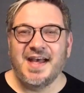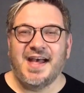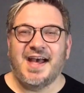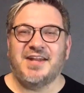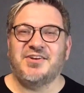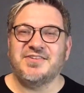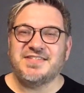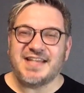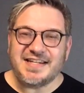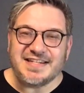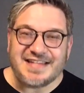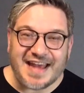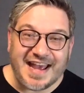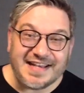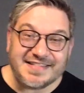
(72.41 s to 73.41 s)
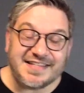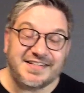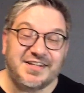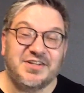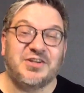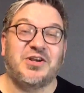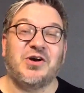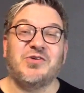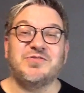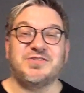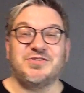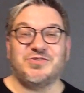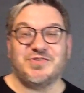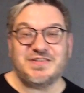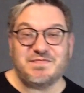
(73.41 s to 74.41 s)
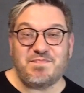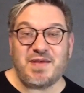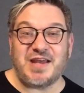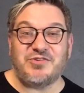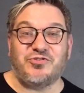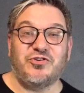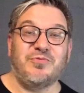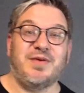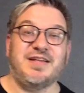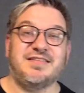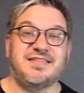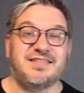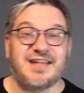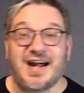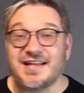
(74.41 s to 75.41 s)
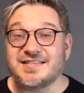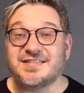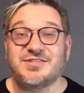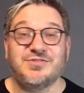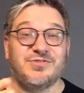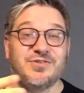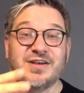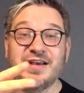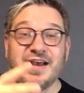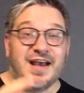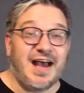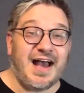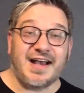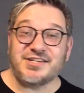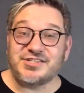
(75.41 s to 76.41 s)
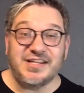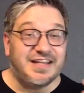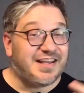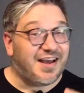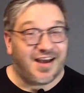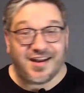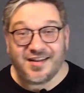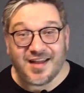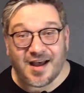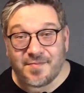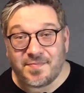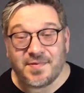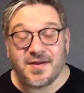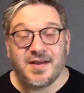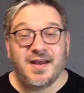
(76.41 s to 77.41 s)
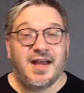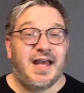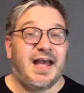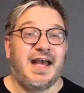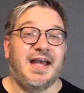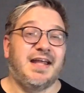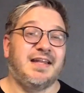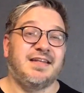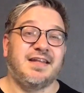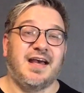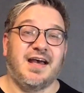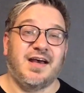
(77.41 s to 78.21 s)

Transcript: And her son takes it and goes into his bedroom and starts to actually cut it up and